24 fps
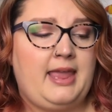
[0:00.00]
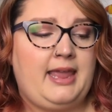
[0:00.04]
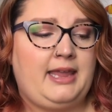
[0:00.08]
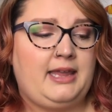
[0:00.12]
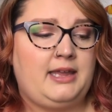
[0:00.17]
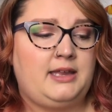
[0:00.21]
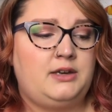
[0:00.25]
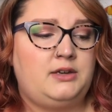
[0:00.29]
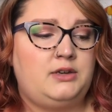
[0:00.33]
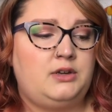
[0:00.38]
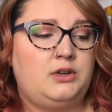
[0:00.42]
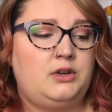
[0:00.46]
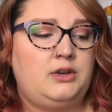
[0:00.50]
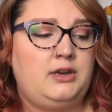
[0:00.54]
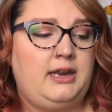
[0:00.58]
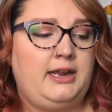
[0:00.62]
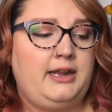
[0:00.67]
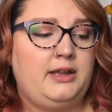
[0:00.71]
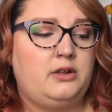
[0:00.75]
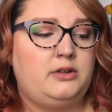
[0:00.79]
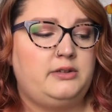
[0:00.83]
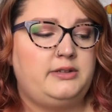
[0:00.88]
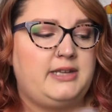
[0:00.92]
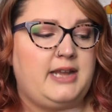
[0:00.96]
And
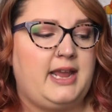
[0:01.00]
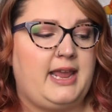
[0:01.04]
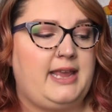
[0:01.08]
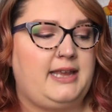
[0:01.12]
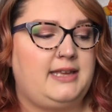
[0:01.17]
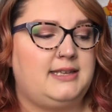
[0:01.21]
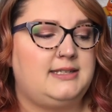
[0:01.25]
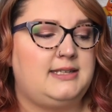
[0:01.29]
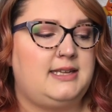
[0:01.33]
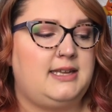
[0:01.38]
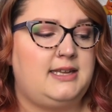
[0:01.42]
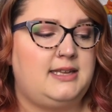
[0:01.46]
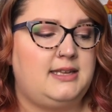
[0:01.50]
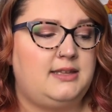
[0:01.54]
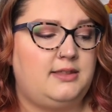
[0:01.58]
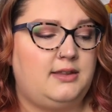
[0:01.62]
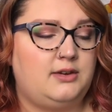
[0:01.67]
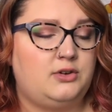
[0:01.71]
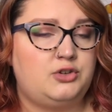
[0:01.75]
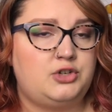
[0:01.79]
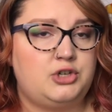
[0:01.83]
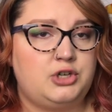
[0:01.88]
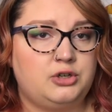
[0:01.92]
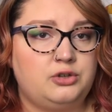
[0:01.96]
Neil takes his,
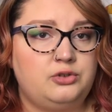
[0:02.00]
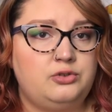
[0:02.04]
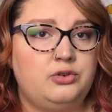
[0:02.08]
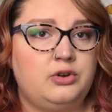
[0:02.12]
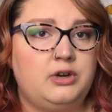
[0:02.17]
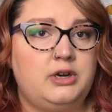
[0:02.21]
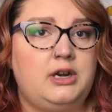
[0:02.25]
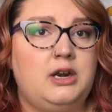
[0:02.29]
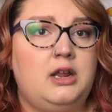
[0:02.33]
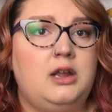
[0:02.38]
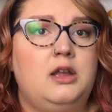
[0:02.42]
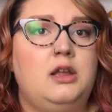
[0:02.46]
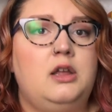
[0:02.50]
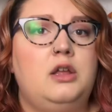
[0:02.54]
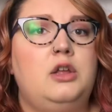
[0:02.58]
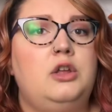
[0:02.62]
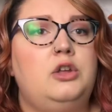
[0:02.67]
their children